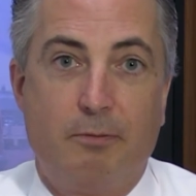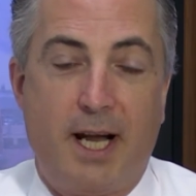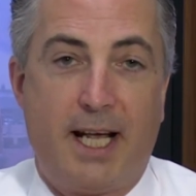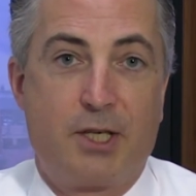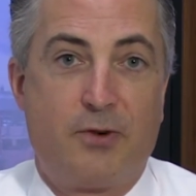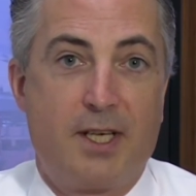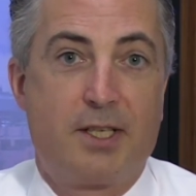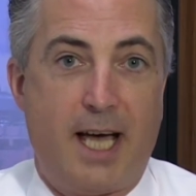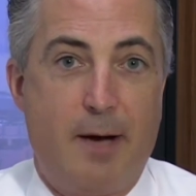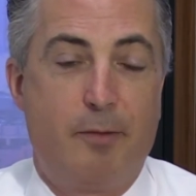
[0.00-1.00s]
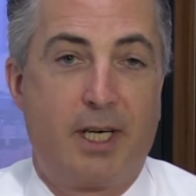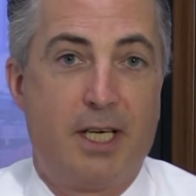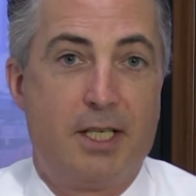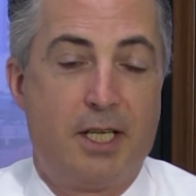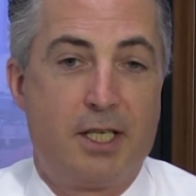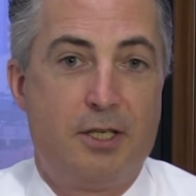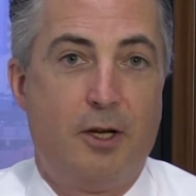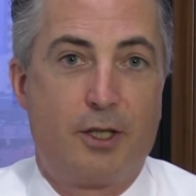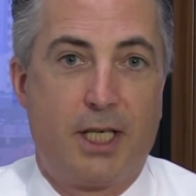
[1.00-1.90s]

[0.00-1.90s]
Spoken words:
And I stress that because this is not